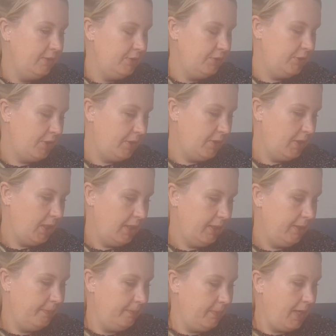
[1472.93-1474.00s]
So
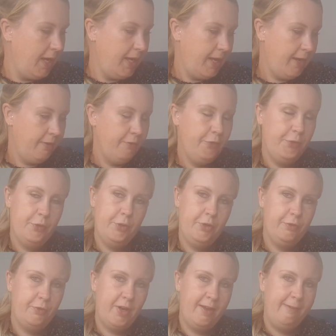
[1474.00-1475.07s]
I have
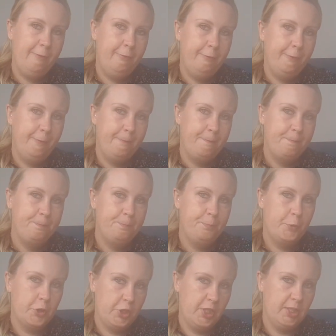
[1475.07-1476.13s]
35
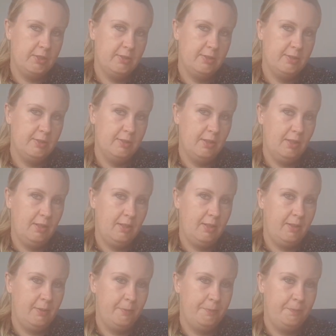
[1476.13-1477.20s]
projects
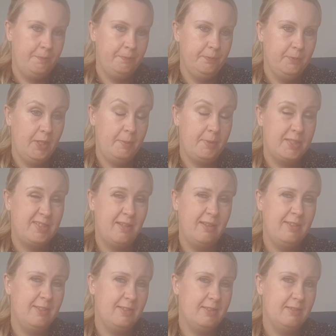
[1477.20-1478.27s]
in my
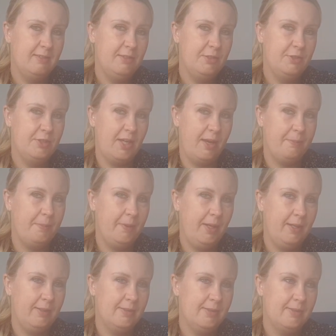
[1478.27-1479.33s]
Tiny Decisions app,
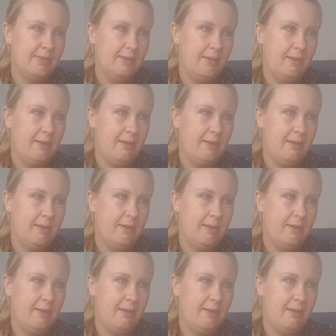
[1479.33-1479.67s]
and